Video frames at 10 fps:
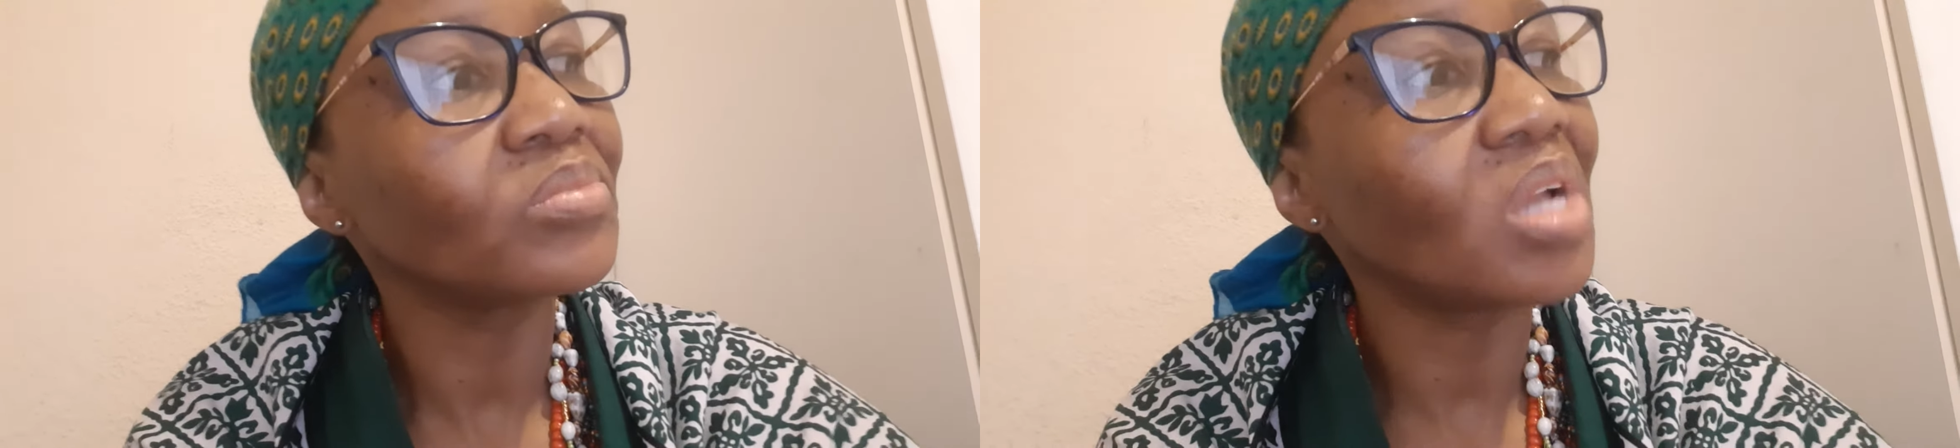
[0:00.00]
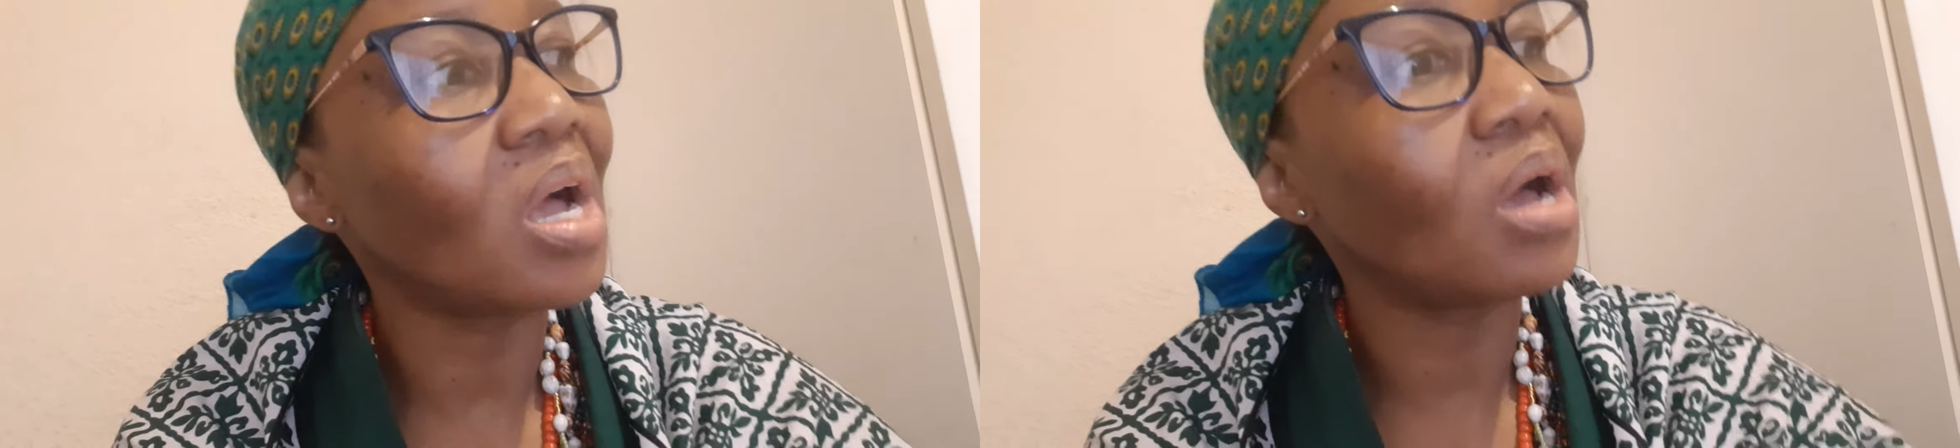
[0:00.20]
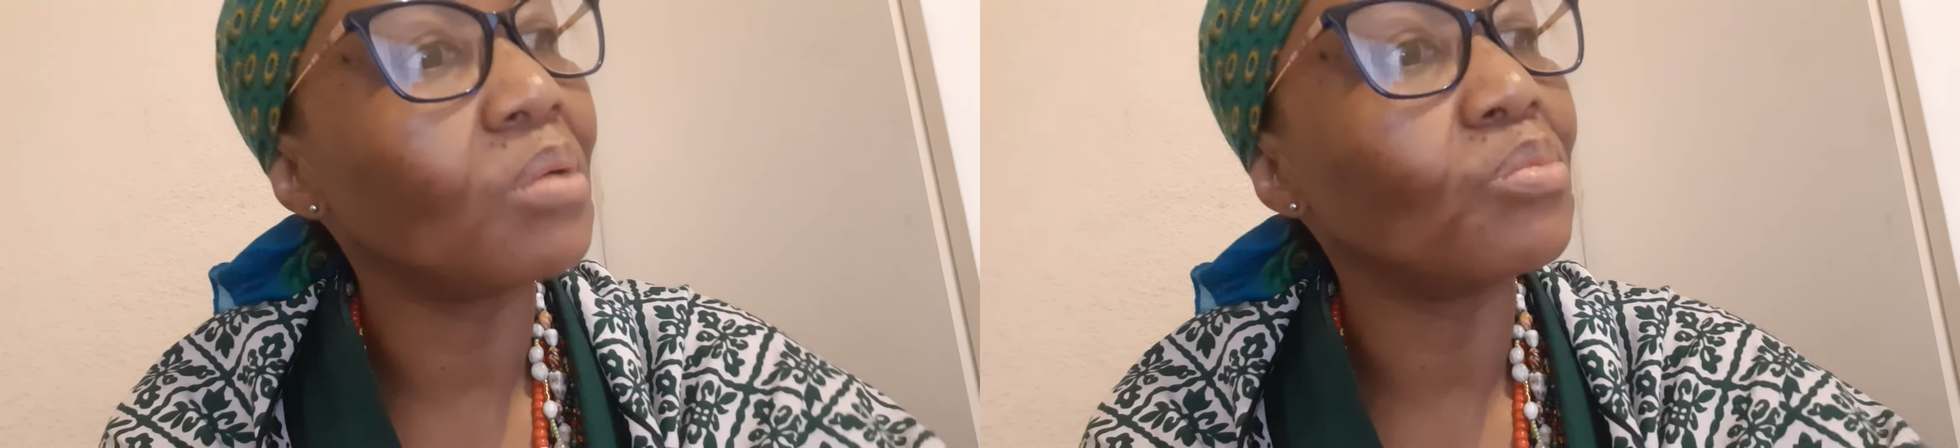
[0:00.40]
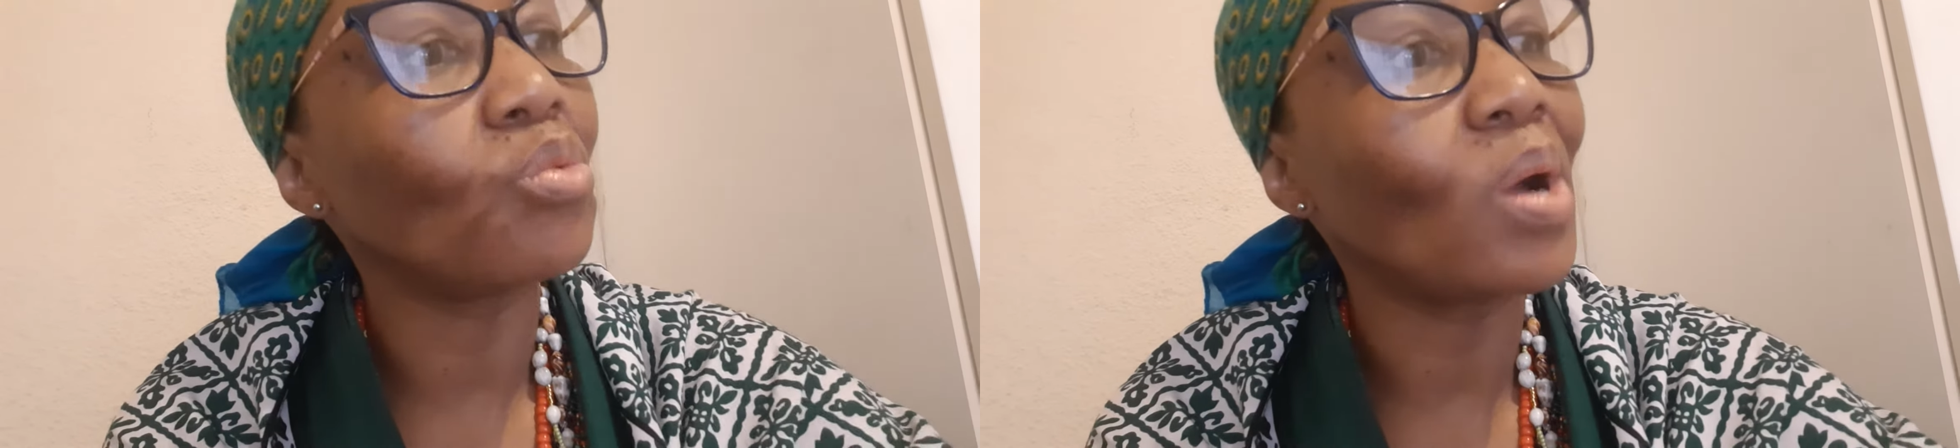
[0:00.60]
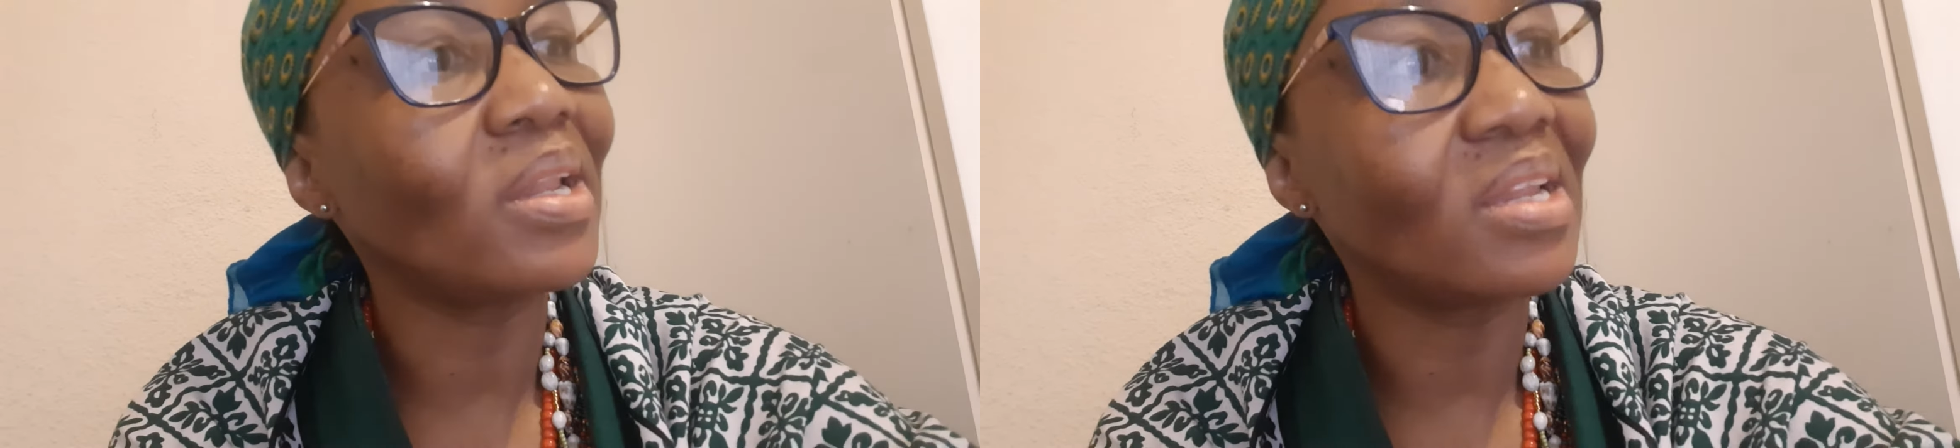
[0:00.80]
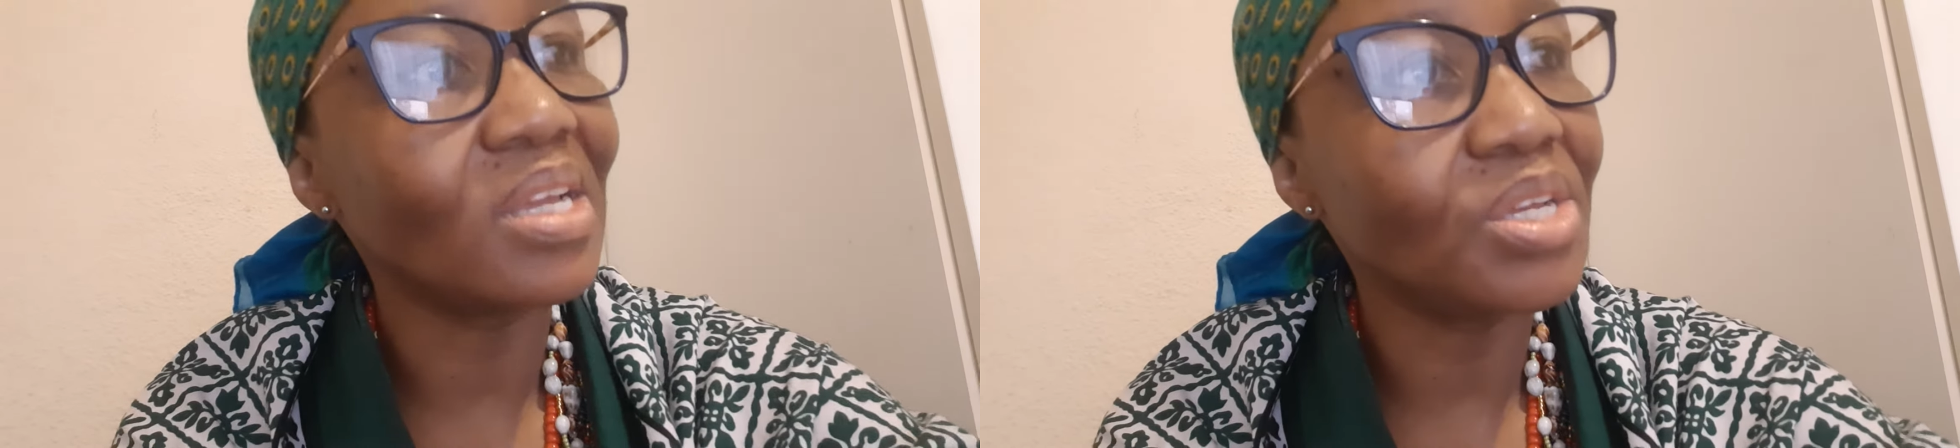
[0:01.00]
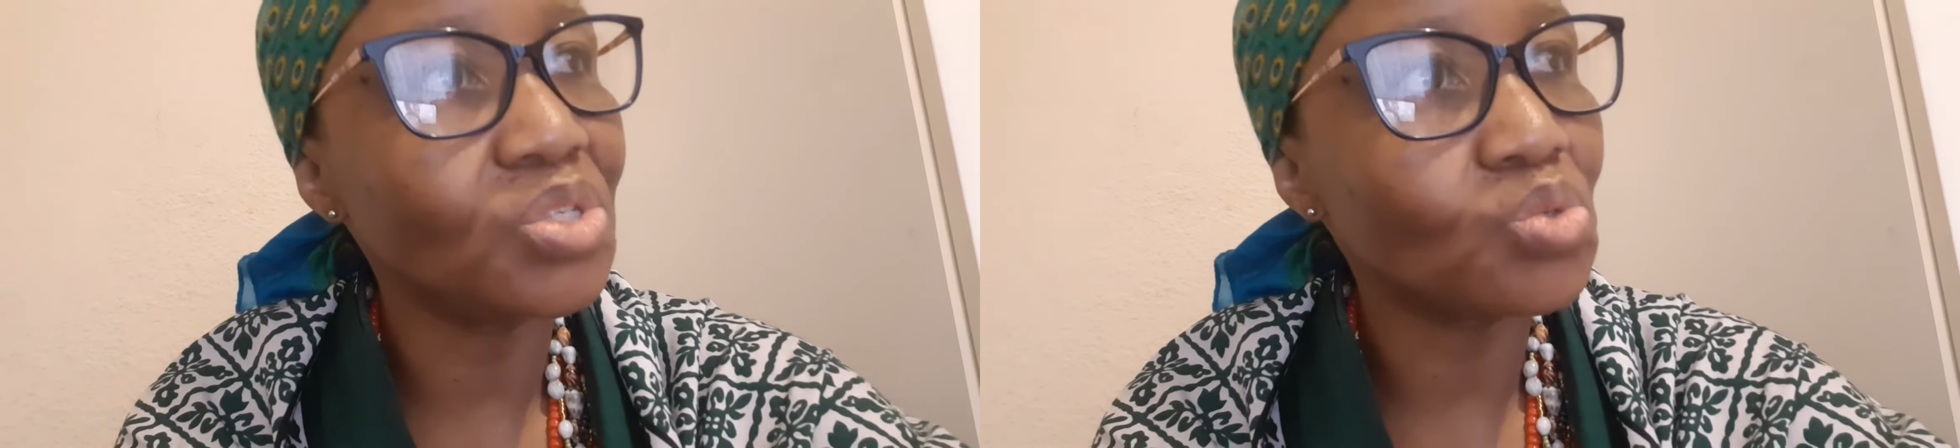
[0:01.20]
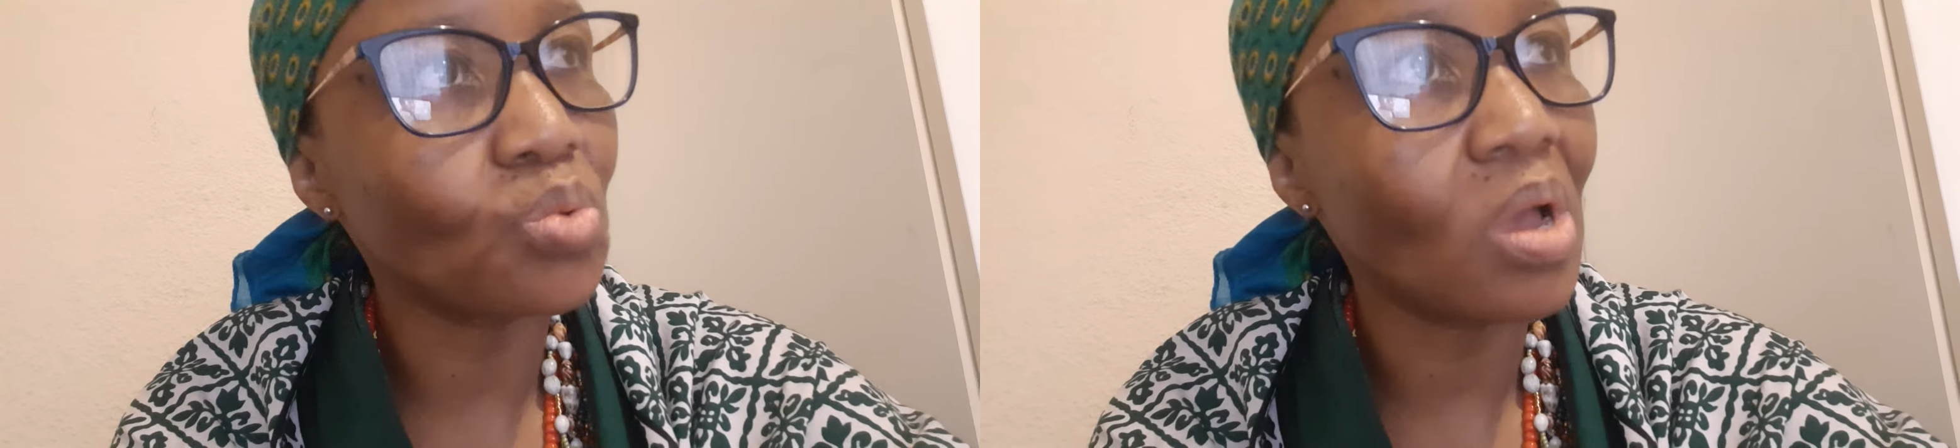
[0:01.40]

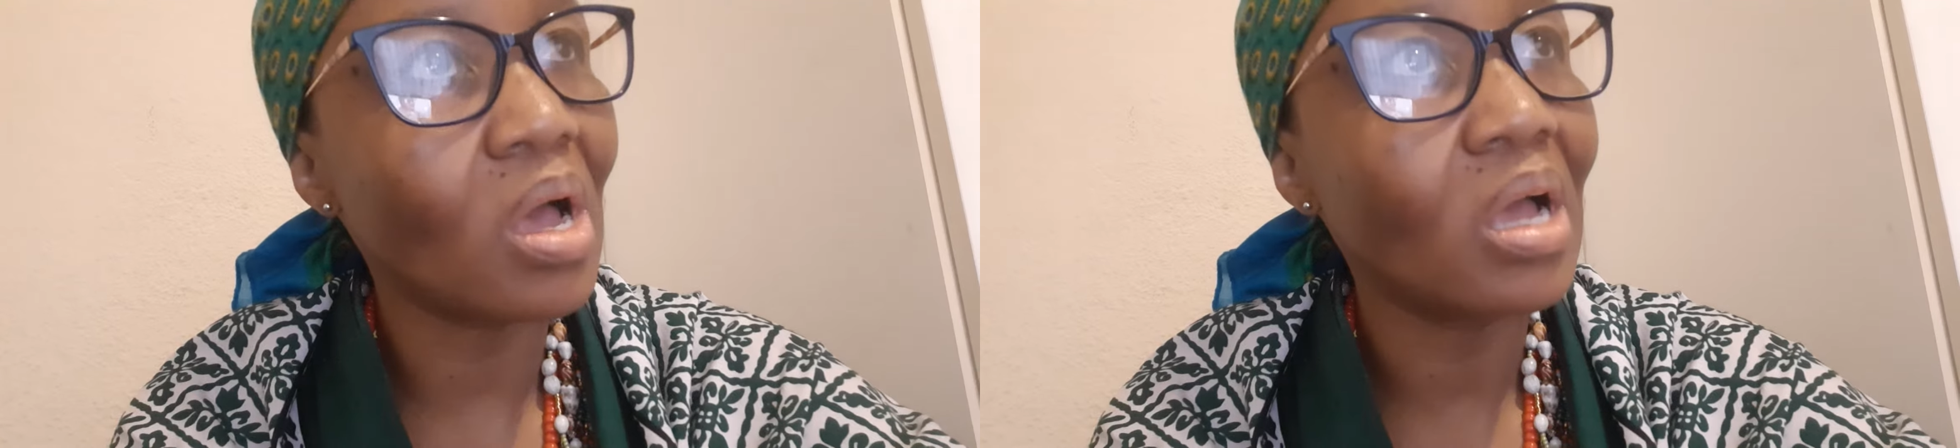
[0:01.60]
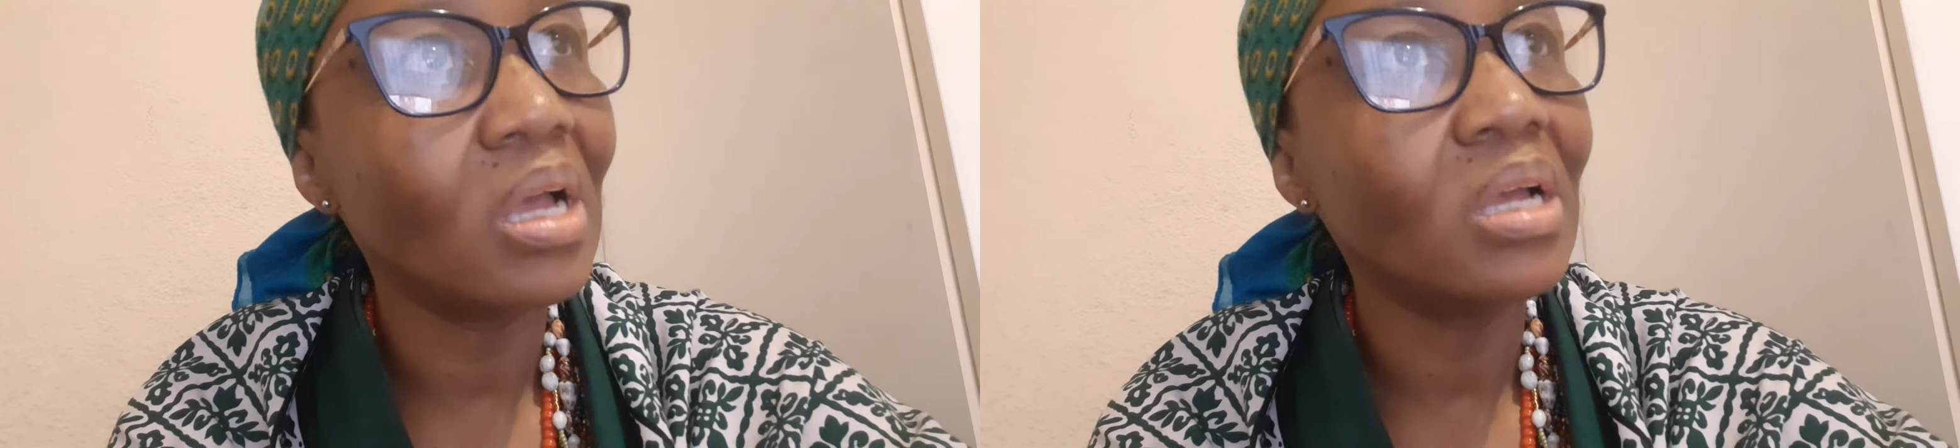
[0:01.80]
wadliswa,